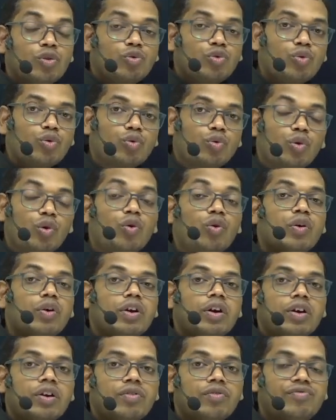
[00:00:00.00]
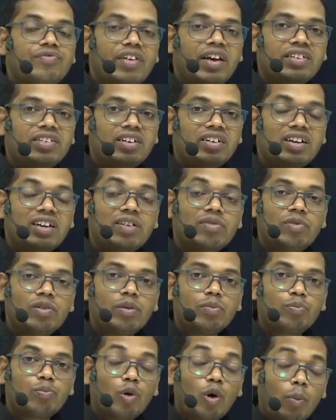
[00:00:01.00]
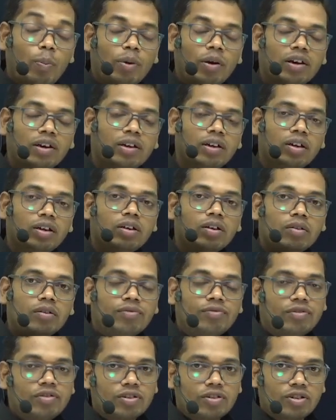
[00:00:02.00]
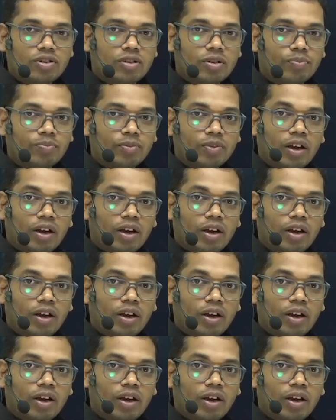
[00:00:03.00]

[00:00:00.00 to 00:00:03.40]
to grow vegetatively properly first,